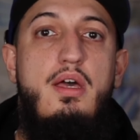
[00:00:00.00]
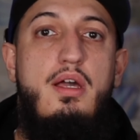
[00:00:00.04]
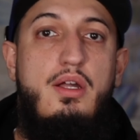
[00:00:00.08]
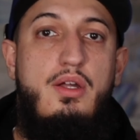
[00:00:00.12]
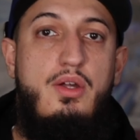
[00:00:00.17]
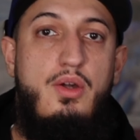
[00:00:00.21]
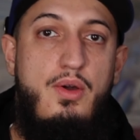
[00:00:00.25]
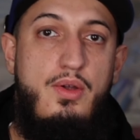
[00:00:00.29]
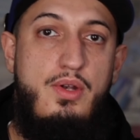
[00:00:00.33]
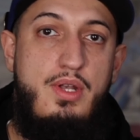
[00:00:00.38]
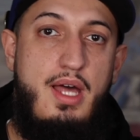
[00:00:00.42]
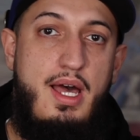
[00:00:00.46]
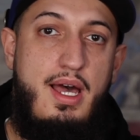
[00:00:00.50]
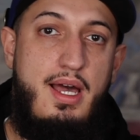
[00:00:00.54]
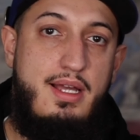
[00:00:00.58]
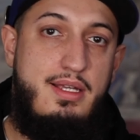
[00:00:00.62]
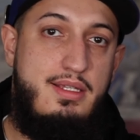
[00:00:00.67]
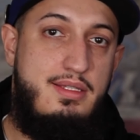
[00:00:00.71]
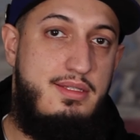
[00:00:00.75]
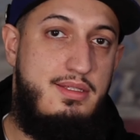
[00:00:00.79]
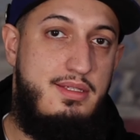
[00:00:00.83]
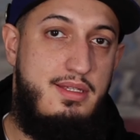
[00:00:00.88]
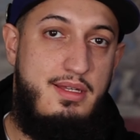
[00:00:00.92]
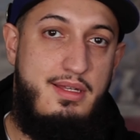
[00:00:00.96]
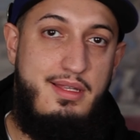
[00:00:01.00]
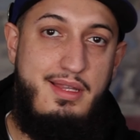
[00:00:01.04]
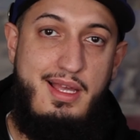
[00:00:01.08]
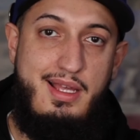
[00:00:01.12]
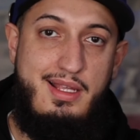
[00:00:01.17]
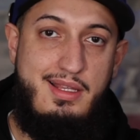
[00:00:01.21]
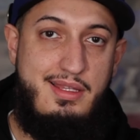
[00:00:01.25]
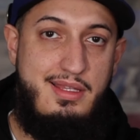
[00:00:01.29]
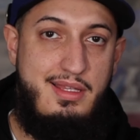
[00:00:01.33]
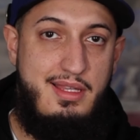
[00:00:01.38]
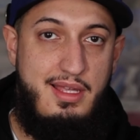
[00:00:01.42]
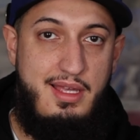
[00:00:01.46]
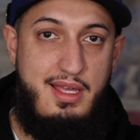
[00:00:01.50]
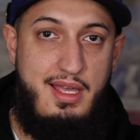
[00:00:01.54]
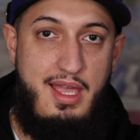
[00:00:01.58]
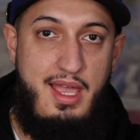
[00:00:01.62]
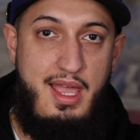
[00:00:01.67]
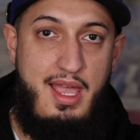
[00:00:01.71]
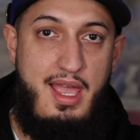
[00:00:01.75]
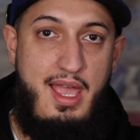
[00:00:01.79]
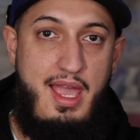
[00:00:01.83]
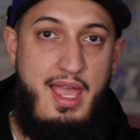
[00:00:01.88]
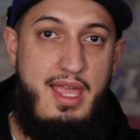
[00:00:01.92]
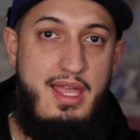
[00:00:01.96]
Godox like the
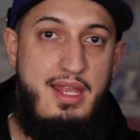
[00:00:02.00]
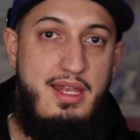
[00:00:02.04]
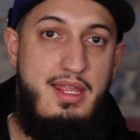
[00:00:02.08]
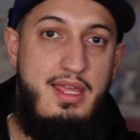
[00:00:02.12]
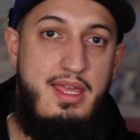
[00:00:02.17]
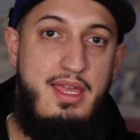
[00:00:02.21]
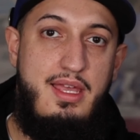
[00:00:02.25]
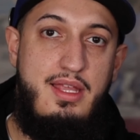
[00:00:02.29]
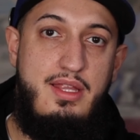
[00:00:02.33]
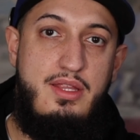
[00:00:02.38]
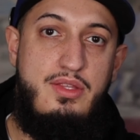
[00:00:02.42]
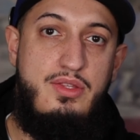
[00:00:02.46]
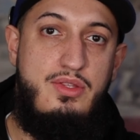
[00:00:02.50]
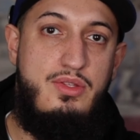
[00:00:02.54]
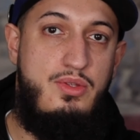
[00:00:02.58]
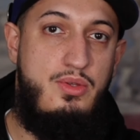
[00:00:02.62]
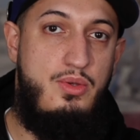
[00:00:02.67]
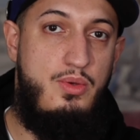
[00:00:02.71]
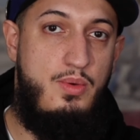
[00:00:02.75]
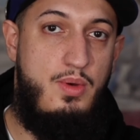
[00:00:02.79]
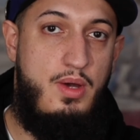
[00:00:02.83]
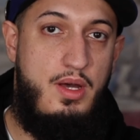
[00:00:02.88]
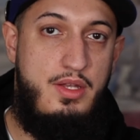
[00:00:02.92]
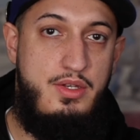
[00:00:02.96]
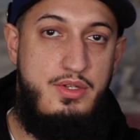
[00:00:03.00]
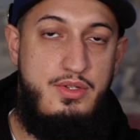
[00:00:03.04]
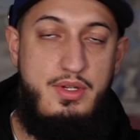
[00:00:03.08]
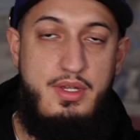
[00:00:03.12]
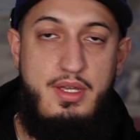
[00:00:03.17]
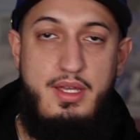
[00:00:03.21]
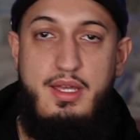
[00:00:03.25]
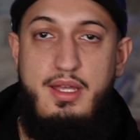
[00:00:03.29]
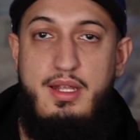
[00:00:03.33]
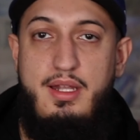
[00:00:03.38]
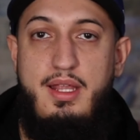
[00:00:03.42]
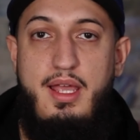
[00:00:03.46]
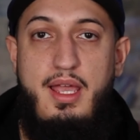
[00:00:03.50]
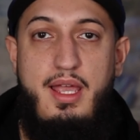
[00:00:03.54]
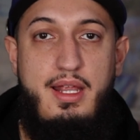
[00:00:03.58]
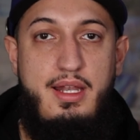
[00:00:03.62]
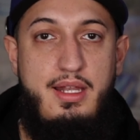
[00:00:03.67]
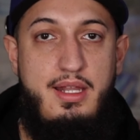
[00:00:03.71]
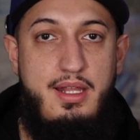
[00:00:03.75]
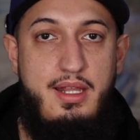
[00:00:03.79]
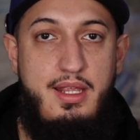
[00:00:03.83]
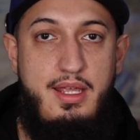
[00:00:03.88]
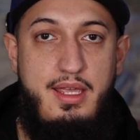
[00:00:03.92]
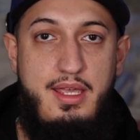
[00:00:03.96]
AD200,
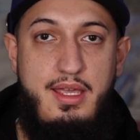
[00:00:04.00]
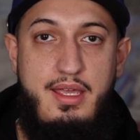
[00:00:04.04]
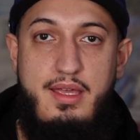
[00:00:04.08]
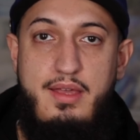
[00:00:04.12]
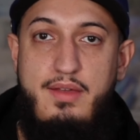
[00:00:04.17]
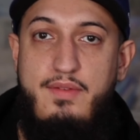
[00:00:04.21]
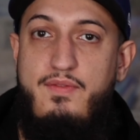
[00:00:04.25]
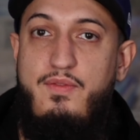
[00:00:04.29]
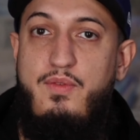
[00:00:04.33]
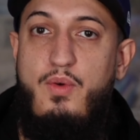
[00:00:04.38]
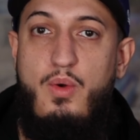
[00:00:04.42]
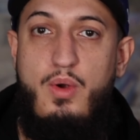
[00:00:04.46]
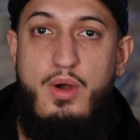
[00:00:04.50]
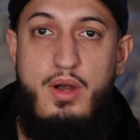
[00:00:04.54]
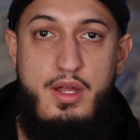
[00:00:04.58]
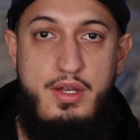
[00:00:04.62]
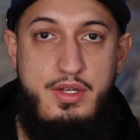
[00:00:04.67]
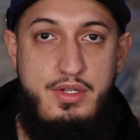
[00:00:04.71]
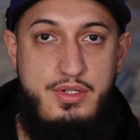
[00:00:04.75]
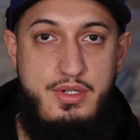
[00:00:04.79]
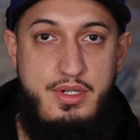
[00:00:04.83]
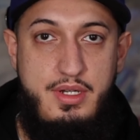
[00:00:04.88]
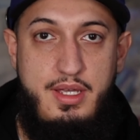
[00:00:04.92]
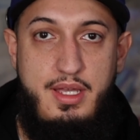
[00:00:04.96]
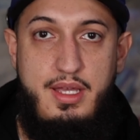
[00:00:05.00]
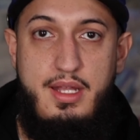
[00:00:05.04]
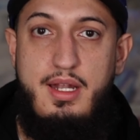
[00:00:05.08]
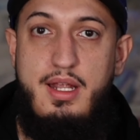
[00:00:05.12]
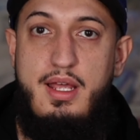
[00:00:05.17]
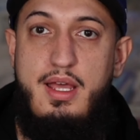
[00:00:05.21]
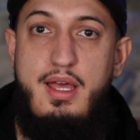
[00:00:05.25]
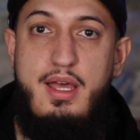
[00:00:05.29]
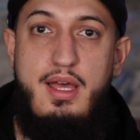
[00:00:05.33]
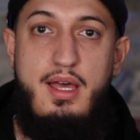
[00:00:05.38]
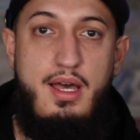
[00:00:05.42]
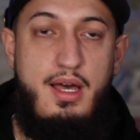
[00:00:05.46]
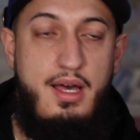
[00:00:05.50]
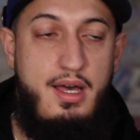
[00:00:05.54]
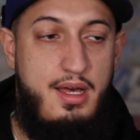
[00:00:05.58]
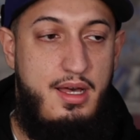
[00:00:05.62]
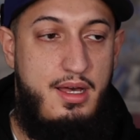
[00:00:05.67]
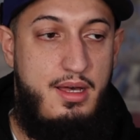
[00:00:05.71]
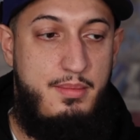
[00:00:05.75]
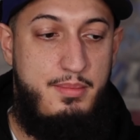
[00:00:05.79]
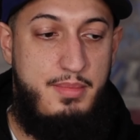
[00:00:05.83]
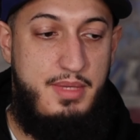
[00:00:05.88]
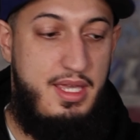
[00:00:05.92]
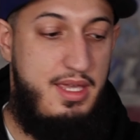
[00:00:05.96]
the
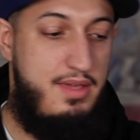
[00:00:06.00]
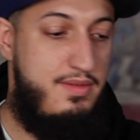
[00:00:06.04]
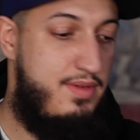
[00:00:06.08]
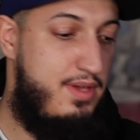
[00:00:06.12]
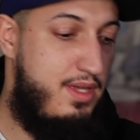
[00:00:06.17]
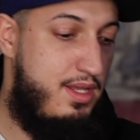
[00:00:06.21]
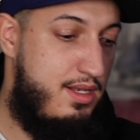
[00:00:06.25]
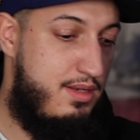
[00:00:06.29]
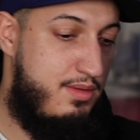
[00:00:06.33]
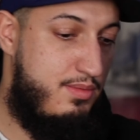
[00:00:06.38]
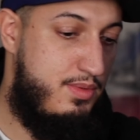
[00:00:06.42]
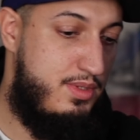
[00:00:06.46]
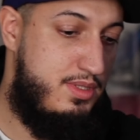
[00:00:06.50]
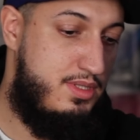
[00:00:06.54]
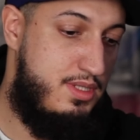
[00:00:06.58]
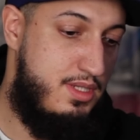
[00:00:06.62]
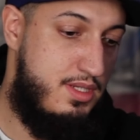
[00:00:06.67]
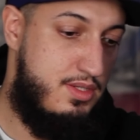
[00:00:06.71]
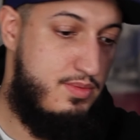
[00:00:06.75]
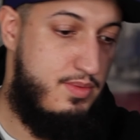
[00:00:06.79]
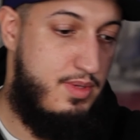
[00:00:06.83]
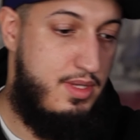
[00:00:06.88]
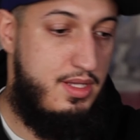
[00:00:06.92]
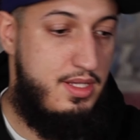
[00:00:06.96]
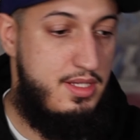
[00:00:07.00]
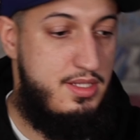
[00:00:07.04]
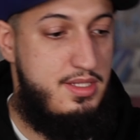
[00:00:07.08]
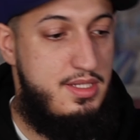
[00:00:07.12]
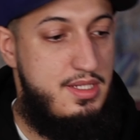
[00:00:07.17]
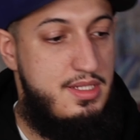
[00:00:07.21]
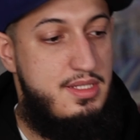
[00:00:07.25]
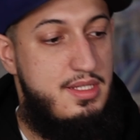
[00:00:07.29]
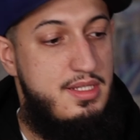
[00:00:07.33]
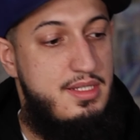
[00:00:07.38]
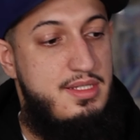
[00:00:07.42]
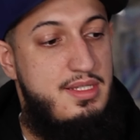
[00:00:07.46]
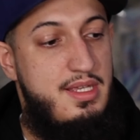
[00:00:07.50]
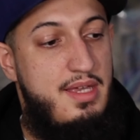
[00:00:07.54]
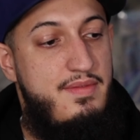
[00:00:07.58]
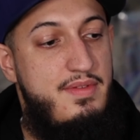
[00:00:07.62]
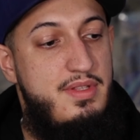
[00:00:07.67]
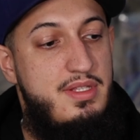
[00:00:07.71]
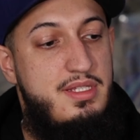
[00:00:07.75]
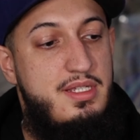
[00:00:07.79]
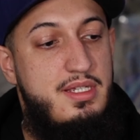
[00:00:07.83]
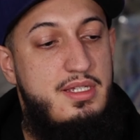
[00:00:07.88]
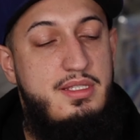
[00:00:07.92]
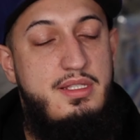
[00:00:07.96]
AD400, even, what's this one? This is a
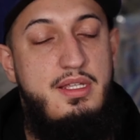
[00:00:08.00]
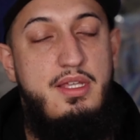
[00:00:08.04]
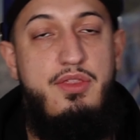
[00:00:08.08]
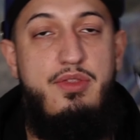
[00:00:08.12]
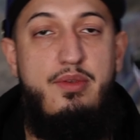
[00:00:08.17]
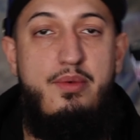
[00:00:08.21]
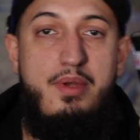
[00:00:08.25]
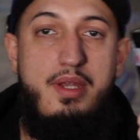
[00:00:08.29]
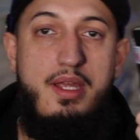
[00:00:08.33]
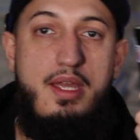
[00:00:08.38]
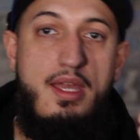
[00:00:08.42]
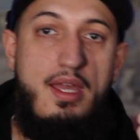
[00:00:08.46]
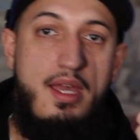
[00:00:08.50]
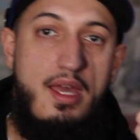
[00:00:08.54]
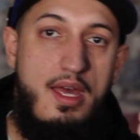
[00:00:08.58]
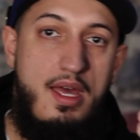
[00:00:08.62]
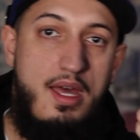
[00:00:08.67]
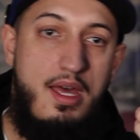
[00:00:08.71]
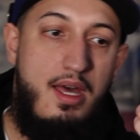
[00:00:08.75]
763.